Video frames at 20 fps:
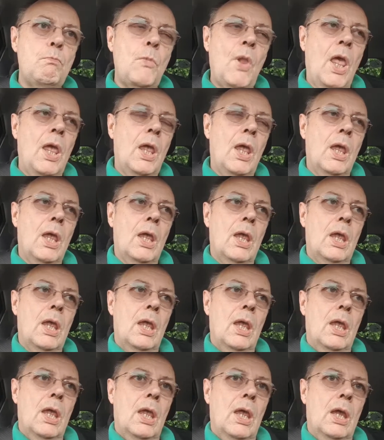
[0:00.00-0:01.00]

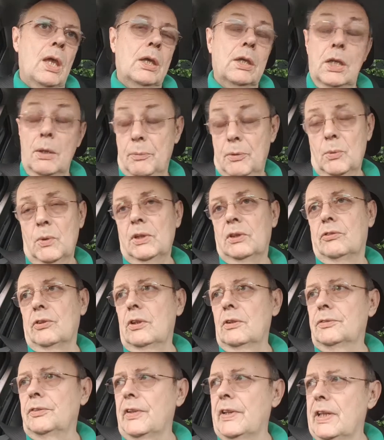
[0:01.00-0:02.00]
A couple of weeks
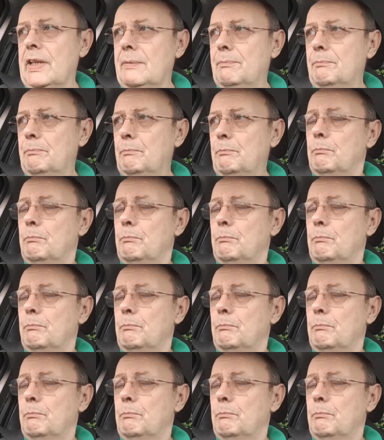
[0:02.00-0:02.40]
after that,